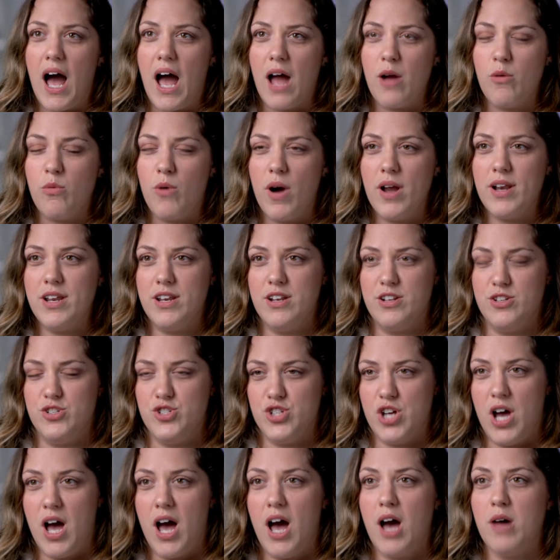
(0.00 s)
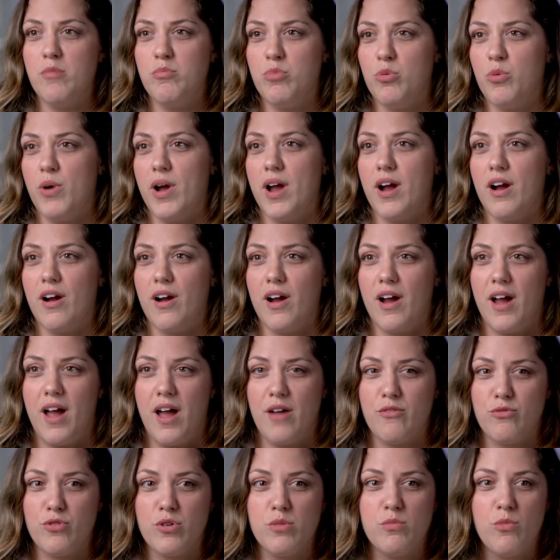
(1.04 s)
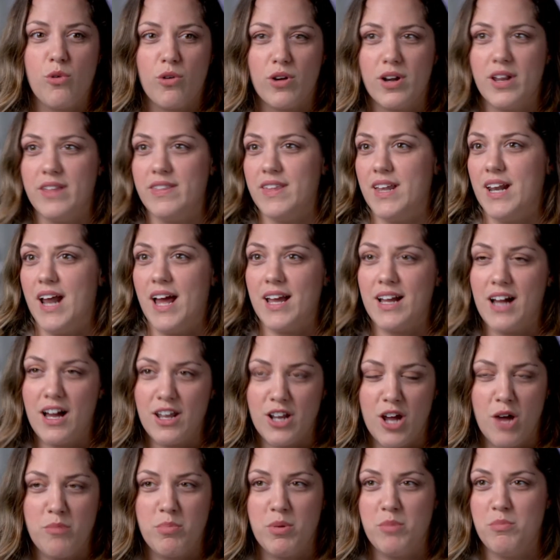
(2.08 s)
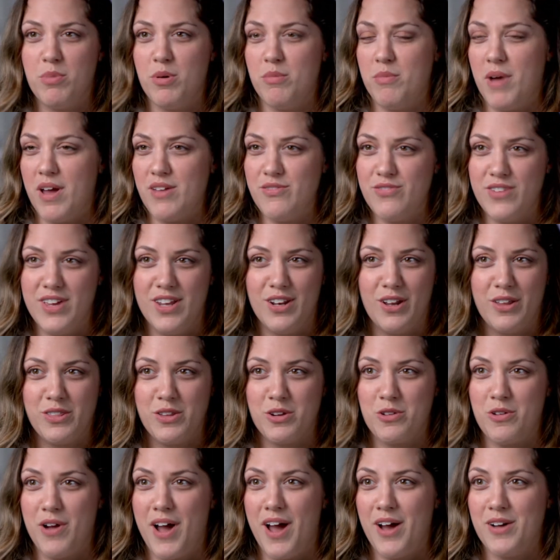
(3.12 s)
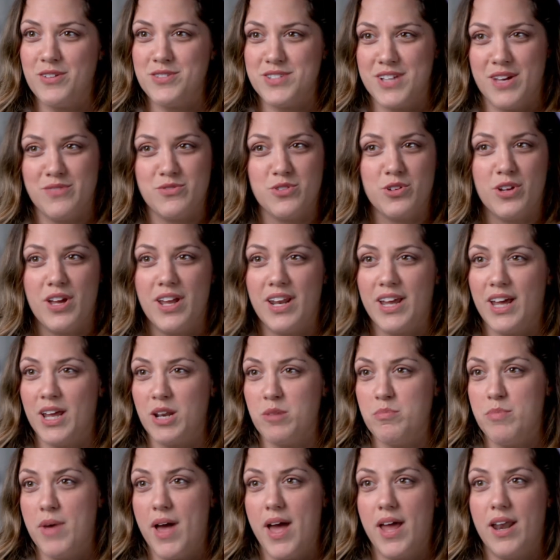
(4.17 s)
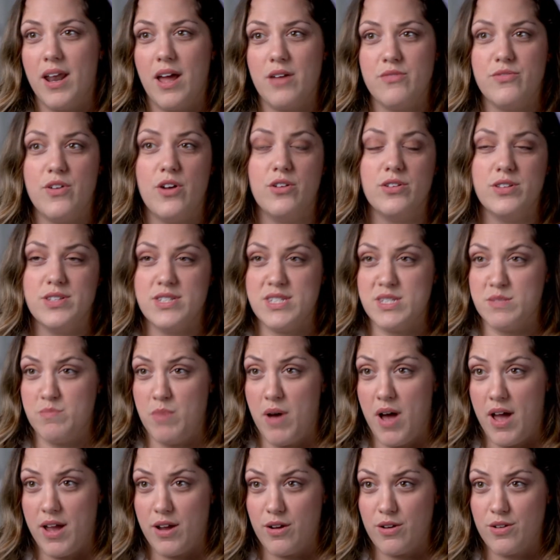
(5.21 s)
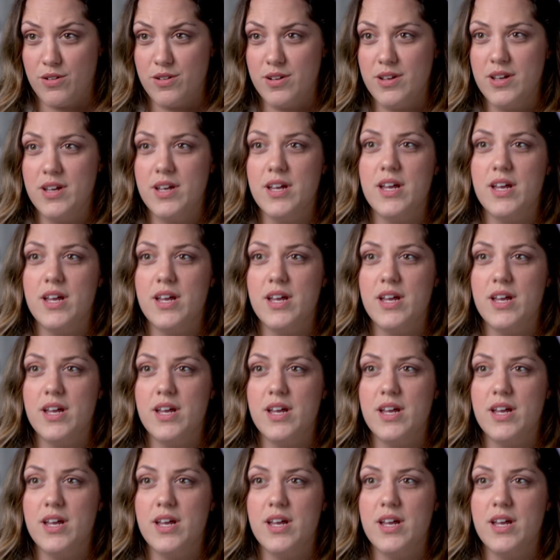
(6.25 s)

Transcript: I wanted a job where every morning that I got up and put my feet on the ground after getting out of bed, I felt inspired